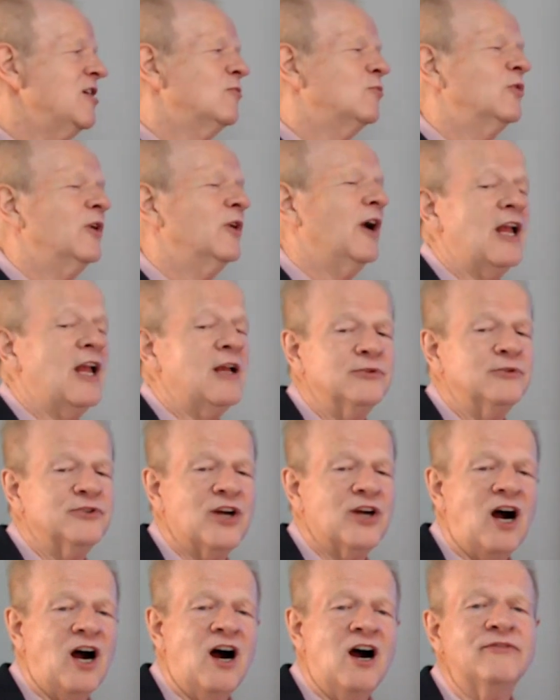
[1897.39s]
we're able to
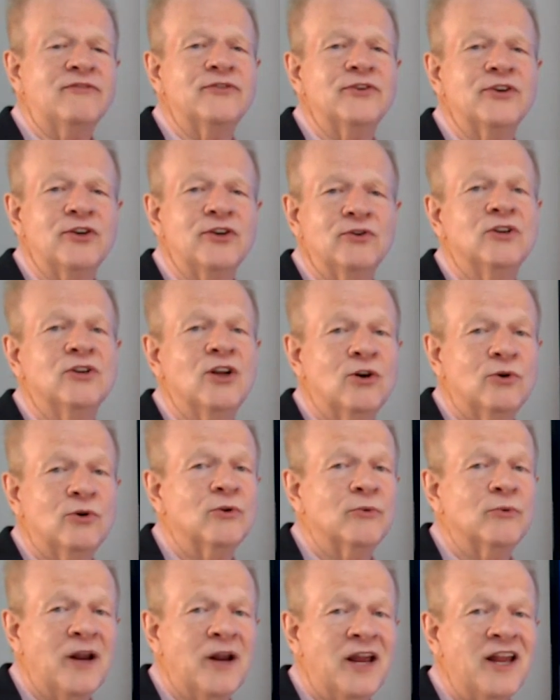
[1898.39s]
offer you
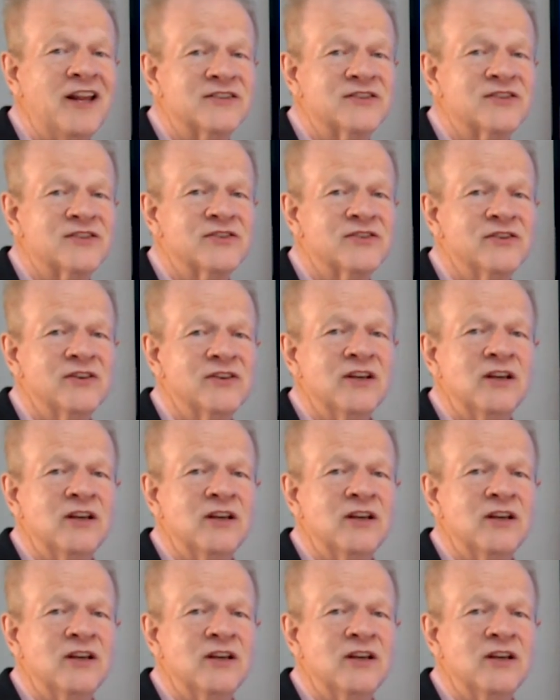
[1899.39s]
lower rates.